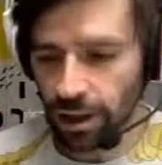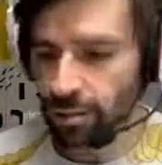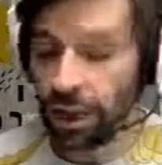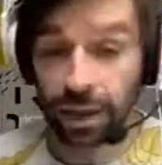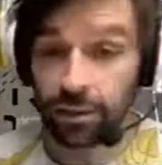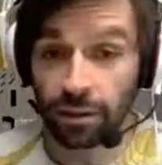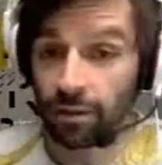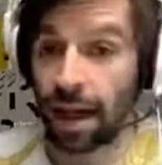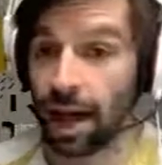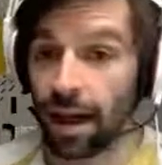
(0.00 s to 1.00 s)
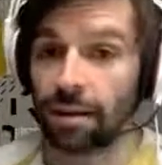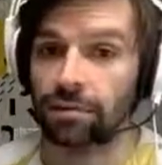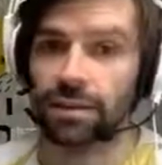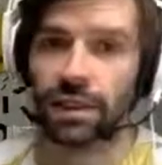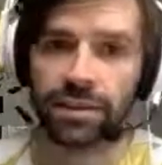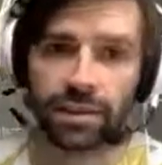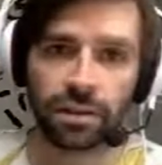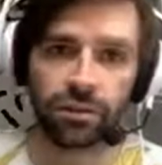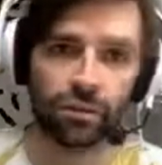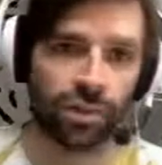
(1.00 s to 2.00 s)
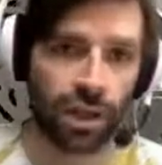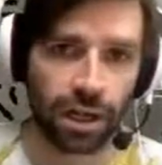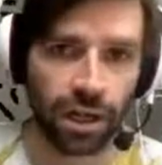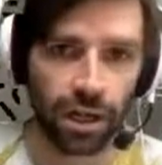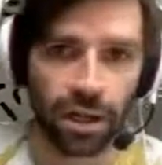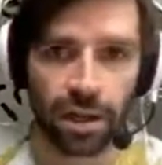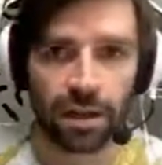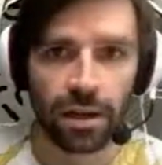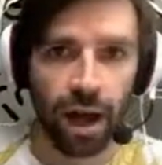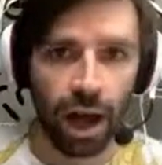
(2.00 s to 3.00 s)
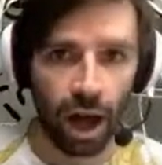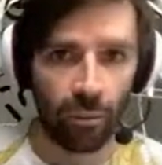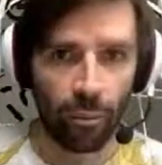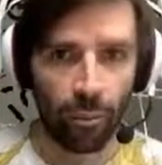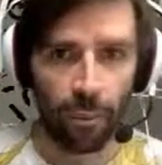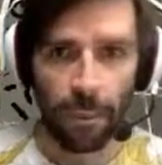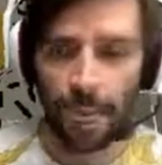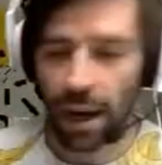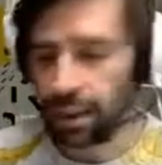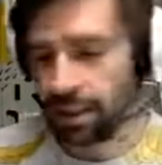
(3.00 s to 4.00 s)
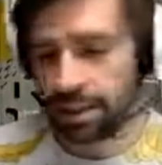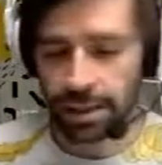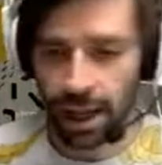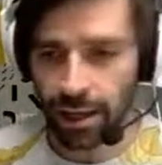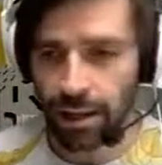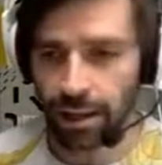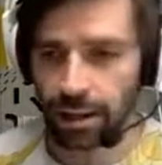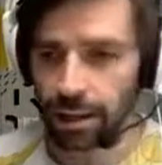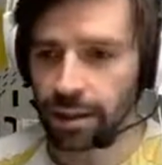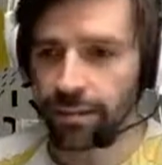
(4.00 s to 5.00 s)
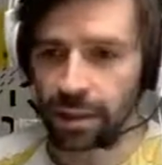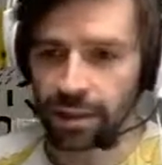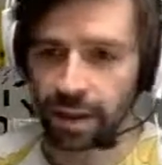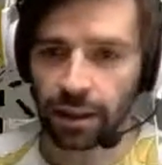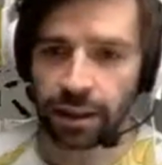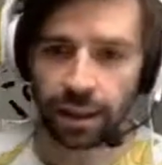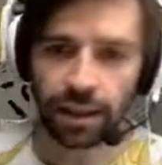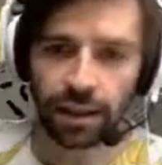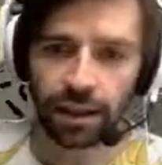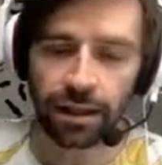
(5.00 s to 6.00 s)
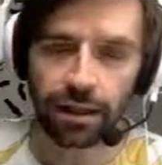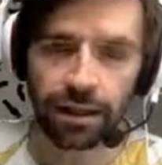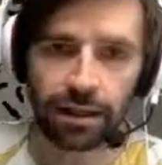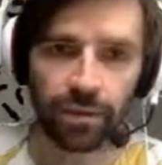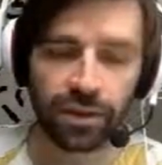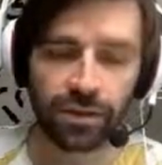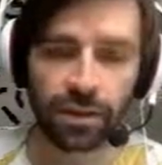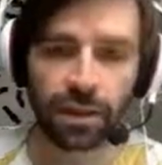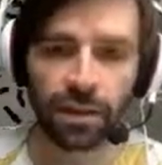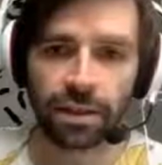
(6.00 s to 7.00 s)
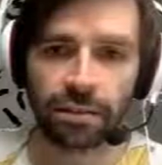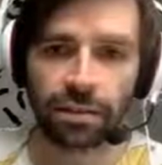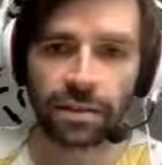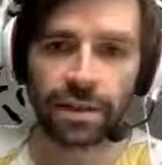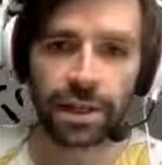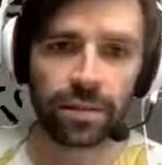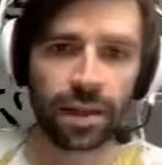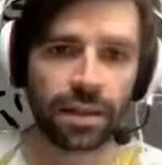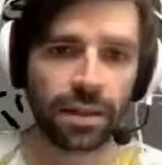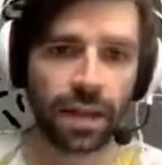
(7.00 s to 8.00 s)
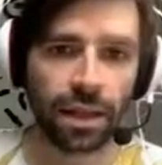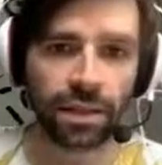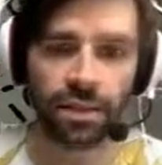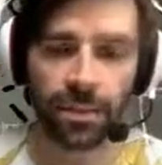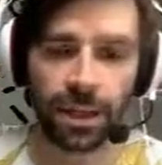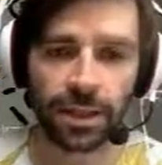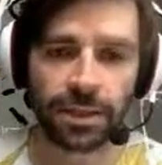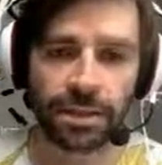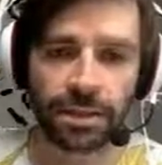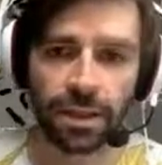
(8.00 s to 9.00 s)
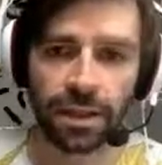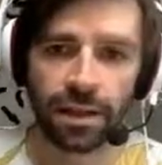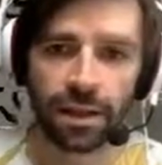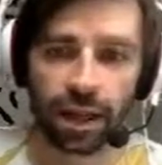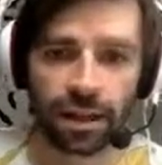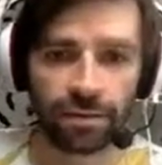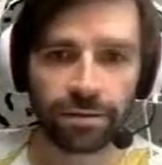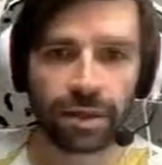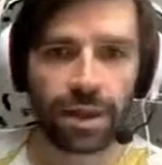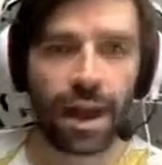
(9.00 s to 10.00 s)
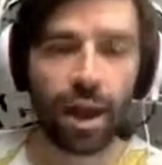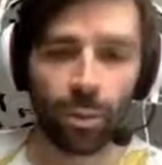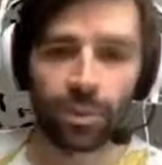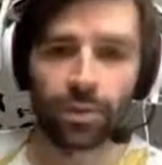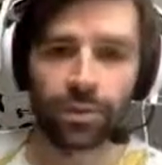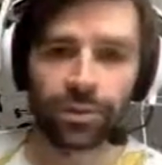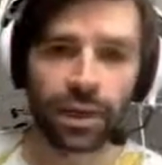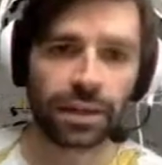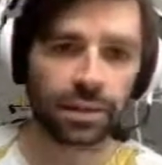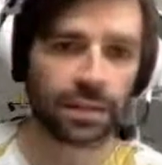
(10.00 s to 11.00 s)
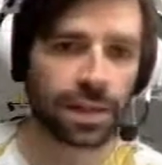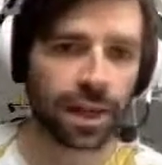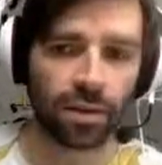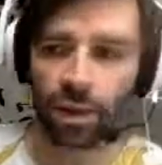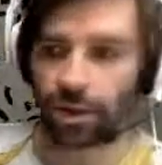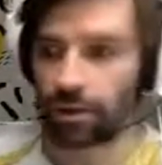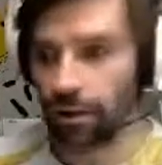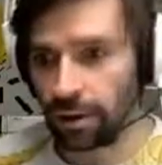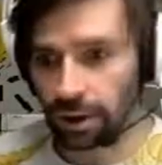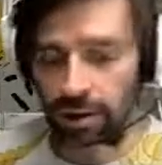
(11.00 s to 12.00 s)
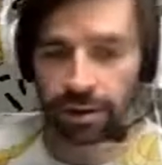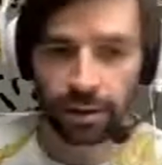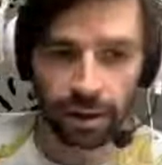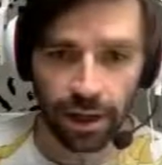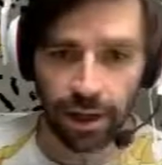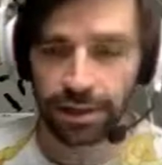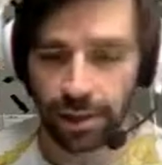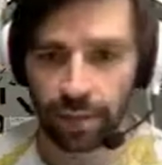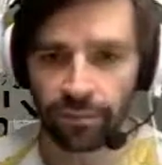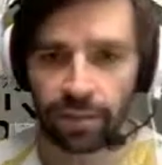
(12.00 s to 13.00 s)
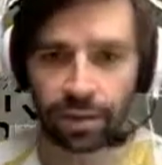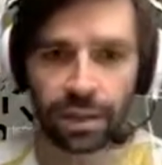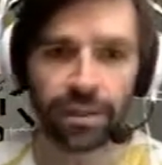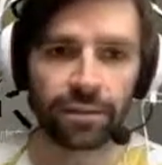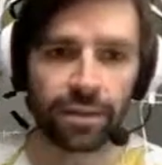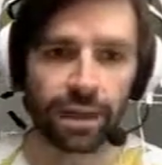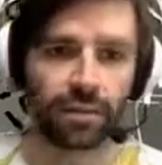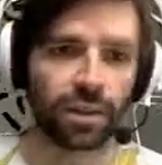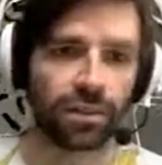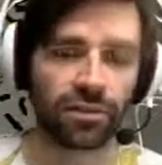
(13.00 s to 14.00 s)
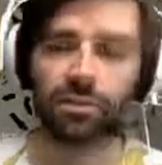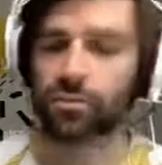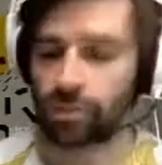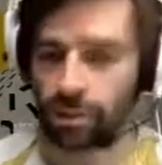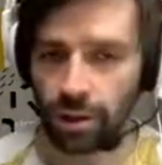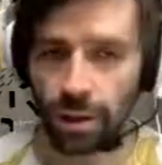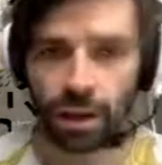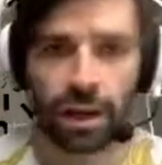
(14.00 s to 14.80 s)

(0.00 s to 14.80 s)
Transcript: the players don't have a solution, and understanding the mentality and the personality of your team and its players kind of can help you to understand whether or not it is time for you to intervene with a solution or